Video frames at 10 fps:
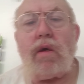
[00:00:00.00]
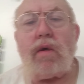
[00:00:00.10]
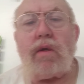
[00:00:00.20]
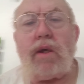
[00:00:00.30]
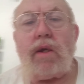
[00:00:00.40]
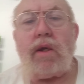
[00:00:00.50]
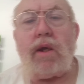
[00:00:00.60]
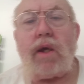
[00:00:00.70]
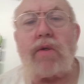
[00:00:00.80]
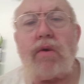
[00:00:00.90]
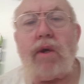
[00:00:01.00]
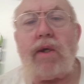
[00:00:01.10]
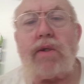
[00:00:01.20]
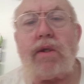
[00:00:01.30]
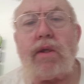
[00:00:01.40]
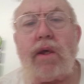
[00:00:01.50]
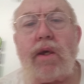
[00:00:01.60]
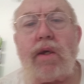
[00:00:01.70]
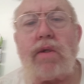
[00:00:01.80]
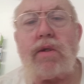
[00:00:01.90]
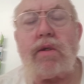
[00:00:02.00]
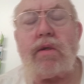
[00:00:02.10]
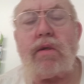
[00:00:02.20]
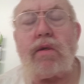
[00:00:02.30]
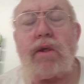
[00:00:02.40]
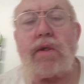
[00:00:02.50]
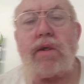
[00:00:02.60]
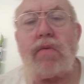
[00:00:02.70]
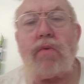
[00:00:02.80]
they did x-rays and things, and they said,